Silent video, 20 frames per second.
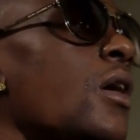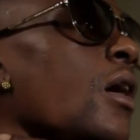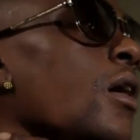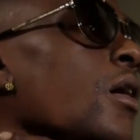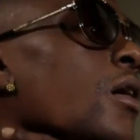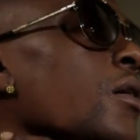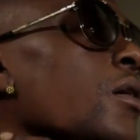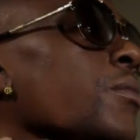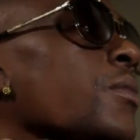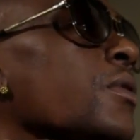
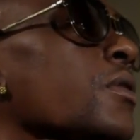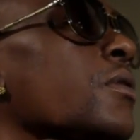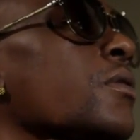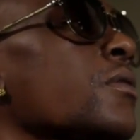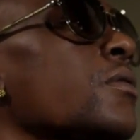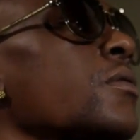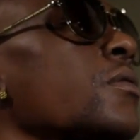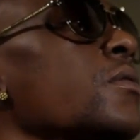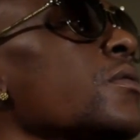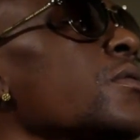God, man.
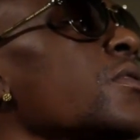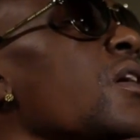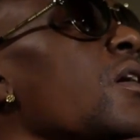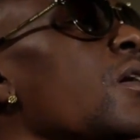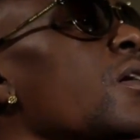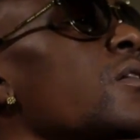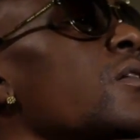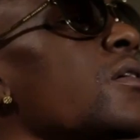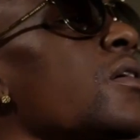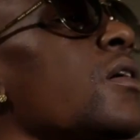
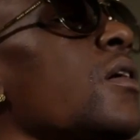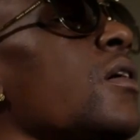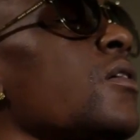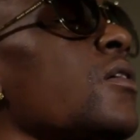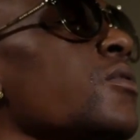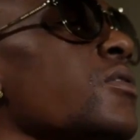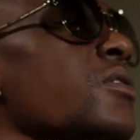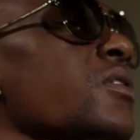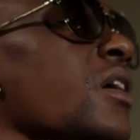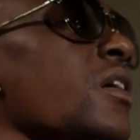God
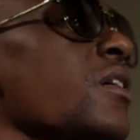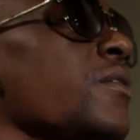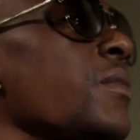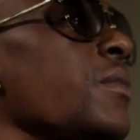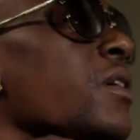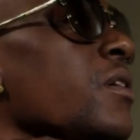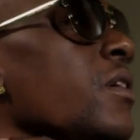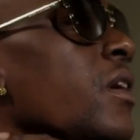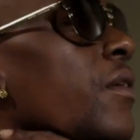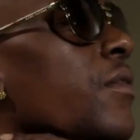gonna save
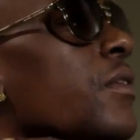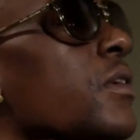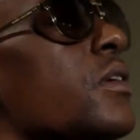me and never